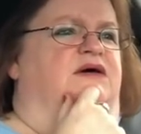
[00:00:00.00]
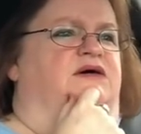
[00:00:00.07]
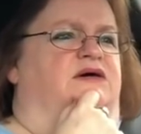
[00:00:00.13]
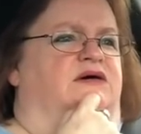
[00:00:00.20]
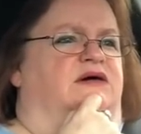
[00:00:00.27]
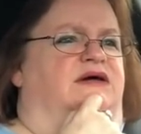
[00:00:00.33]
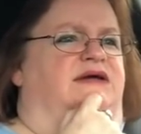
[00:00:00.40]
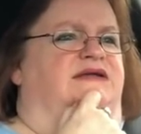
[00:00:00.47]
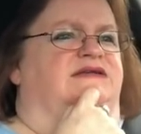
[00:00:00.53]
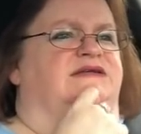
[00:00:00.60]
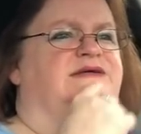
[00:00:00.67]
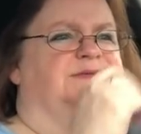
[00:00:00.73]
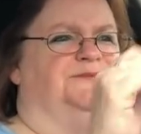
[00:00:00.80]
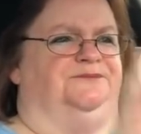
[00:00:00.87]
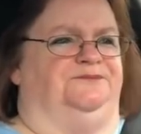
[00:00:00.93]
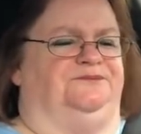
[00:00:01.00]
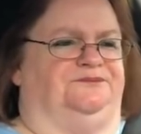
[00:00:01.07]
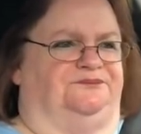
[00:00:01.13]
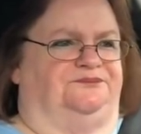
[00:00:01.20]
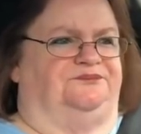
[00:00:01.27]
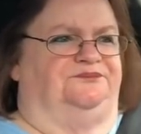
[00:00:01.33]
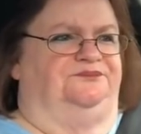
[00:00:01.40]
All right.
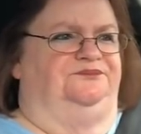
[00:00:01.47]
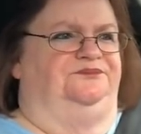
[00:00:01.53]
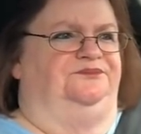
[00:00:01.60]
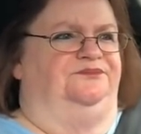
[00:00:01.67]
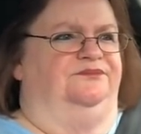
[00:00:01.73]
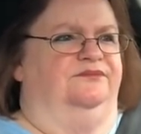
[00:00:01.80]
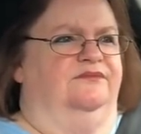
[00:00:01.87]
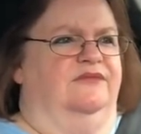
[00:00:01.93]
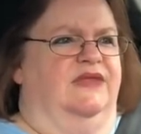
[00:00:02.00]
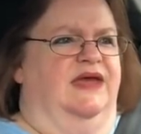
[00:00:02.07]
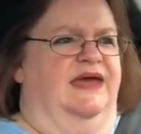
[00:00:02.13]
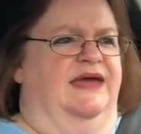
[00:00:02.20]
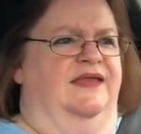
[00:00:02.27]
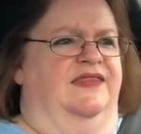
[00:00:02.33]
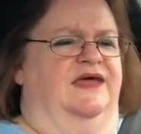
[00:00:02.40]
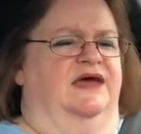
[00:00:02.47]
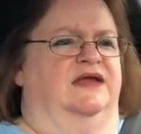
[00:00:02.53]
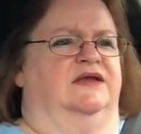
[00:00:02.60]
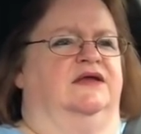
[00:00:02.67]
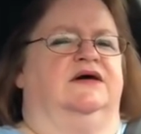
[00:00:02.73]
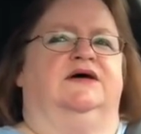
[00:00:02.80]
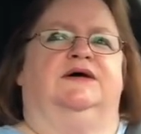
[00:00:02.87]
And
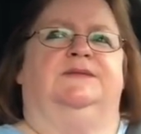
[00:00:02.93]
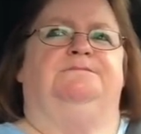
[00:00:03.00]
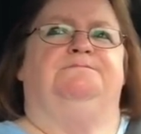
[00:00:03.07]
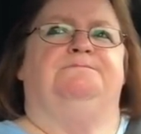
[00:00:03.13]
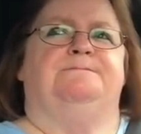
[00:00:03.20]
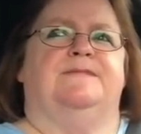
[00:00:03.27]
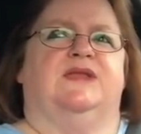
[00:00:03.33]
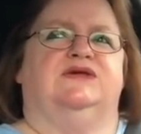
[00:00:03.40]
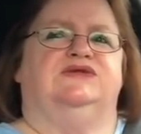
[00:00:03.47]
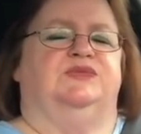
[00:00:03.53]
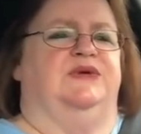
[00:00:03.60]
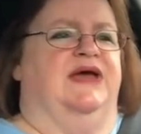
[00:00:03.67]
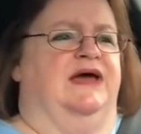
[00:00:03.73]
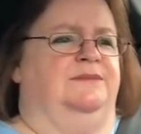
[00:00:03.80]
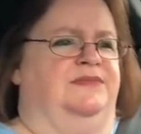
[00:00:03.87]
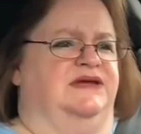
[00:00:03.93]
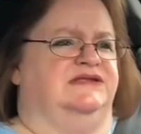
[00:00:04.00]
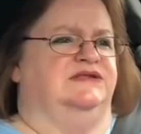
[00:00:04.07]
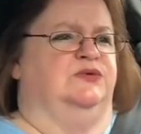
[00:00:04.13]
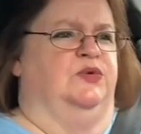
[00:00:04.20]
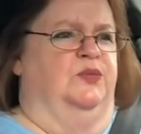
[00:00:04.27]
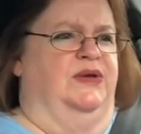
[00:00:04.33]
then, so we had
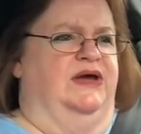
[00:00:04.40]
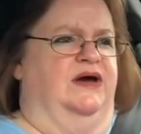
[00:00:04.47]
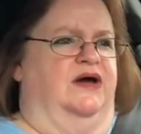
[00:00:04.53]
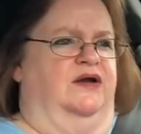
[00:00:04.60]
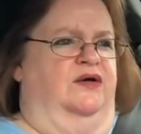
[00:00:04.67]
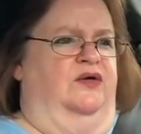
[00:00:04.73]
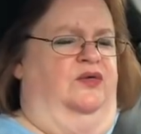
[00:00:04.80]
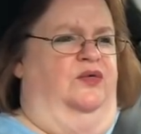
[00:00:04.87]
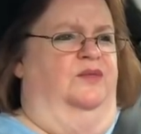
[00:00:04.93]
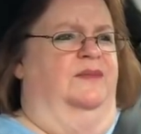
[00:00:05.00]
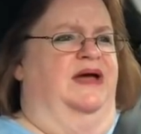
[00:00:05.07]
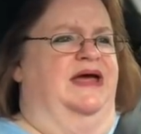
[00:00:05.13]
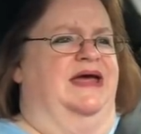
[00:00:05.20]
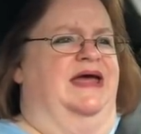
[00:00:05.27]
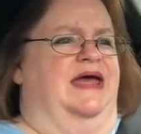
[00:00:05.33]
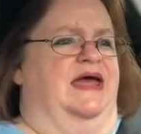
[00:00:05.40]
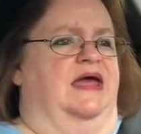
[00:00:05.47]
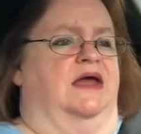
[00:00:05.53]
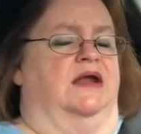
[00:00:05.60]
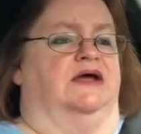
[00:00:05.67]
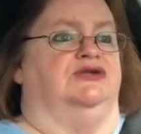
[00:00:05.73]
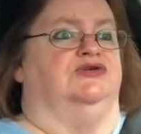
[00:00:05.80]
pizza when we got home,
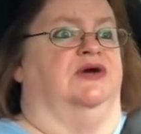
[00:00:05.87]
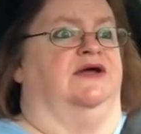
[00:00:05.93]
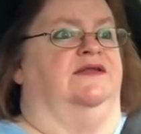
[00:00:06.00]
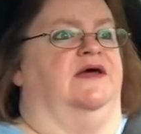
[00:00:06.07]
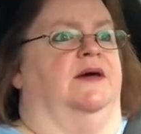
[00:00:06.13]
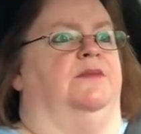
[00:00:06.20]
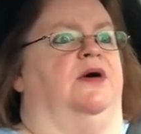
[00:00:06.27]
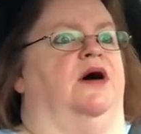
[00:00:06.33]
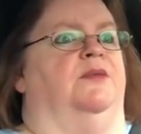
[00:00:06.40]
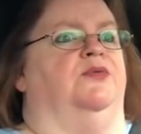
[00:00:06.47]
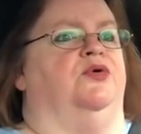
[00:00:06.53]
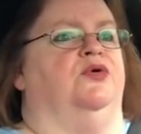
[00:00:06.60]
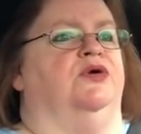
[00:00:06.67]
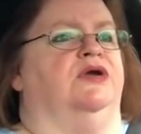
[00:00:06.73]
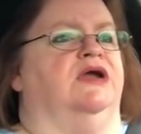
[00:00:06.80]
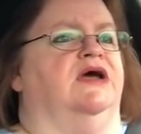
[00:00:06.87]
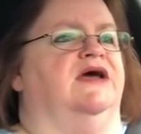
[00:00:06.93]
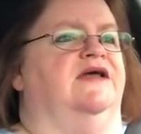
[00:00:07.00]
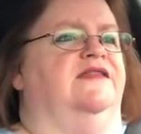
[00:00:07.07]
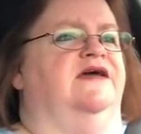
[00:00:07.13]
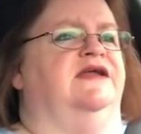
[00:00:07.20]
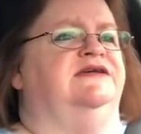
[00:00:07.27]
and I tried that popcorn.
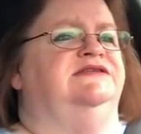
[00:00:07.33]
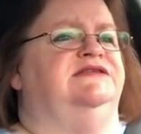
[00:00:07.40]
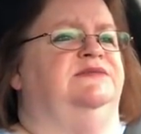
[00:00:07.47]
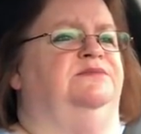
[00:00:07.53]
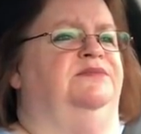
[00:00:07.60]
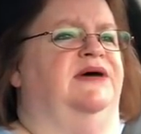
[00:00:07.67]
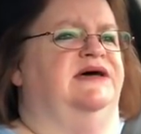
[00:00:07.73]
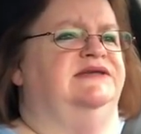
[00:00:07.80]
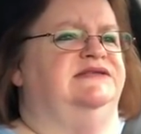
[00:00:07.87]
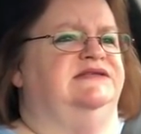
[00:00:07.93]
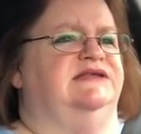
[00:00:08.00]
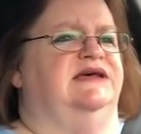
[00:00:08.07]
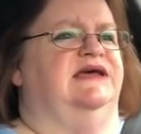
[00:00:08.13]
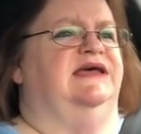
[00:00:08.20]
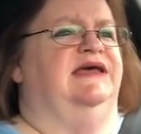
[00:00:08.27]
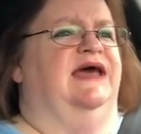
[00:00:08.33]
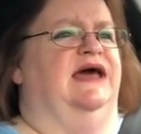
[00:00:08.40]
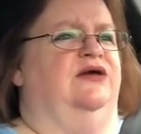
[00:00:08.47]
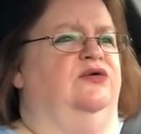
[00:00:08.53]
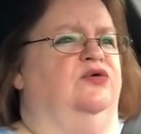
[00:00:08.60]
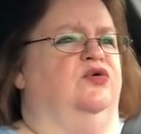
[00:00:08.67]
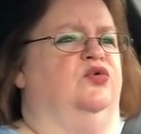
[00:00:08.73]
That is the best
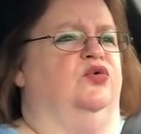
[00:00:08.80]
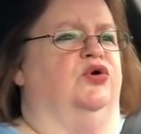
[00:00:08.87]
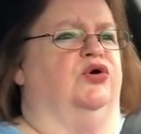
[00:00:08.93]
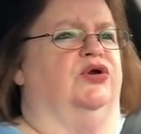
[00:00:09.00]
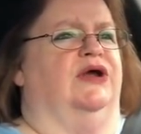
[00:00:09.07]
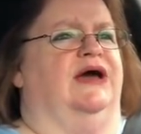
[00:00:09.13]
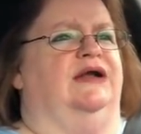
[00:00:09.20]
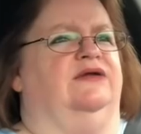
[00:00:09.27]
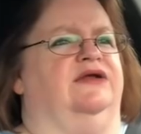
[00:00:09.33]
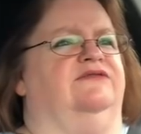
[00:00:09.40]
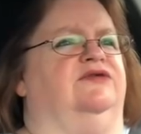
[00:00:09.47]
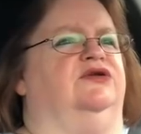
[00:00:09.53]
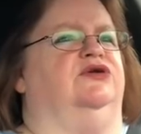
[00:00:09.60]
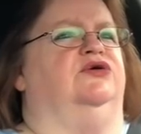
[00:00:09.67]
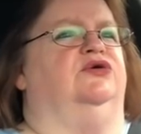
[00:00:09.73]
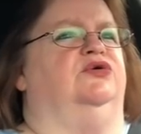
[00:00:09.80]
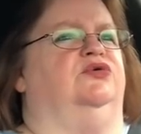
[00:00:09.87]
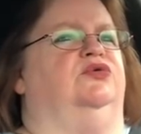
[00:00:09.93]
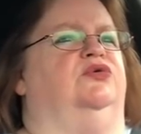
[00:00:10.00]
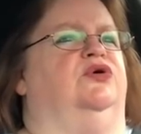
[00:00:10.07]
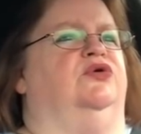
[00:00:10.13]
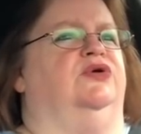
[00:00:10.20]
kettle corn. I don't even
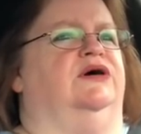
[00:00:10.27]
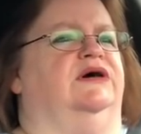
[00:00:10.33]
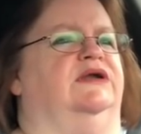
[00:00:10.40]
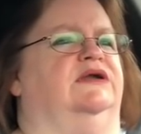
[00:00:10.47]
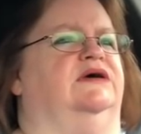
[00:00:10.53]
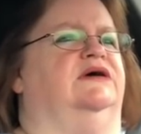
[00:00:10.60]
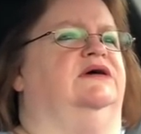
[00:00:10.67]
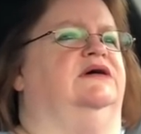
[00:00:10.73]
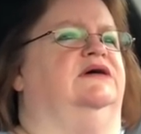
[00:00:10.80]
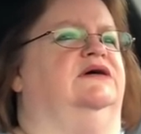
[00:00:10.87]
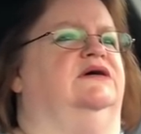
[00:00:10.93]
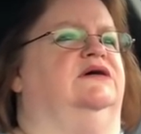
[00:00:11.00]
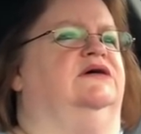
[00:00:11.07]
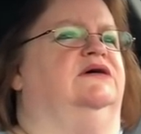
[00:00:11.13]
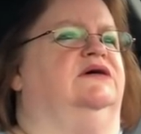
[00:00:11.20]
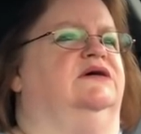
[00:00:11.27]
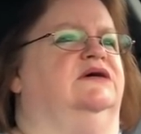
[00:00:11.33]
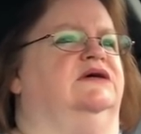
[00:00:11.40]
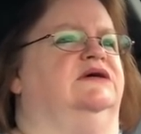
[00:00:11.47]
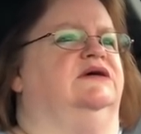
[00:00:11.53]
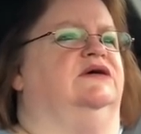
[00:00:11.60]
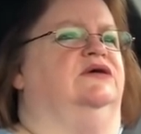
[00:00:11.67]
know. Hold on.
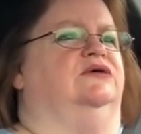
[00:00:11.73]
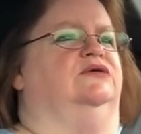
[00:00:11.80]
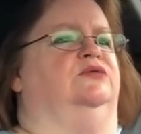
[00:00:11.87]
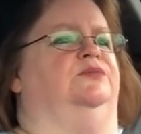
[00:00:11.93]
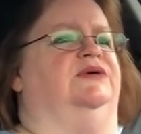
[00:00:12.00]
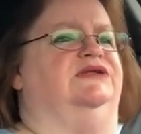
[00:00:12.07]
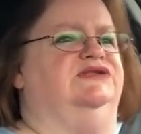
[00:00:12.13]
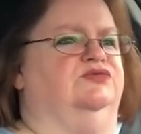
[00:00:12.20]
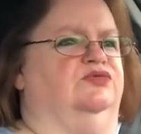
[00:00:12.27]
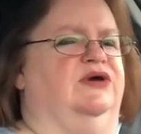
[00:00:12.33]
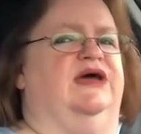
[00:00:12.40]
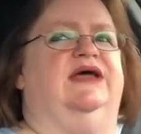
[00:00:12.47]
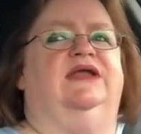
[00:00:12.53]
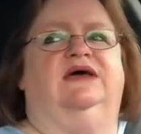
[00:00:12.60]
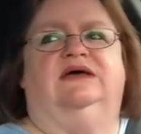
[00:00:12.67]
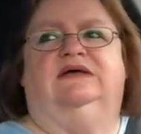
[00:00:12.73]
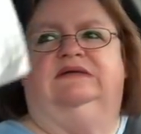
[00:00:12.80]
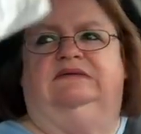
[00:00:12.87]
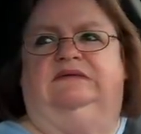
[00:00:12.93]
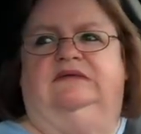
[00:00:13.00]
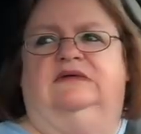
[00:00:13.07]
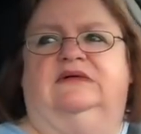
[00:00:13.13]
Oh, it's red.
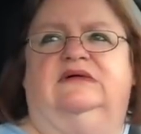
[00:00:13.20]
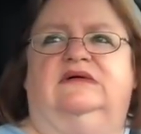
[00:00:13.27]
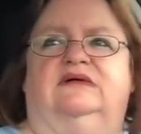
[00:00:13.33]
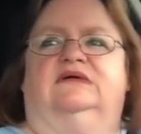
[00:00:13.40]
Ugh.